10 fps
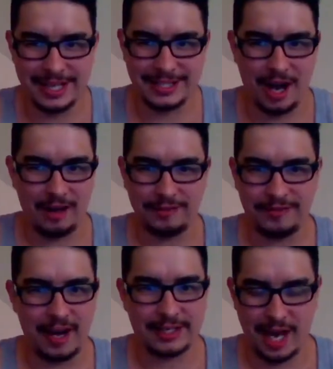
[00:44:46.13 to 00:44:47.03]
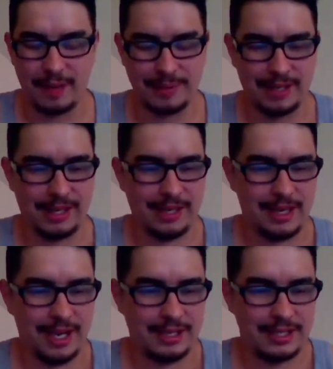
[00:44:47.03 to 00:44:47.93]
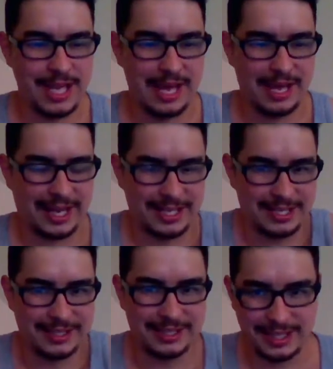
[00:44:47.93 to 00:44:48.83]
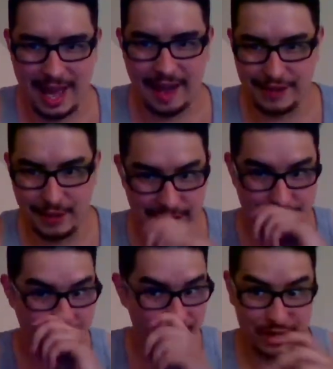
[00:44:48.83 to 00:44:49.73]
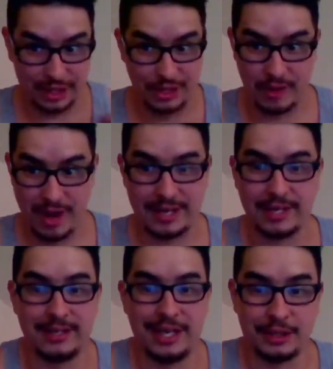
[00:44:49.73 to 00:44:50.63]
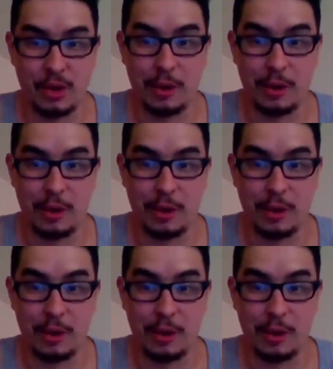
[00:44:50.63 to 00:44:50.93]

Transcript: It's all fucked up. Yeah, It's just, yeah, if you say no, you should lose your ranking. Like, cool,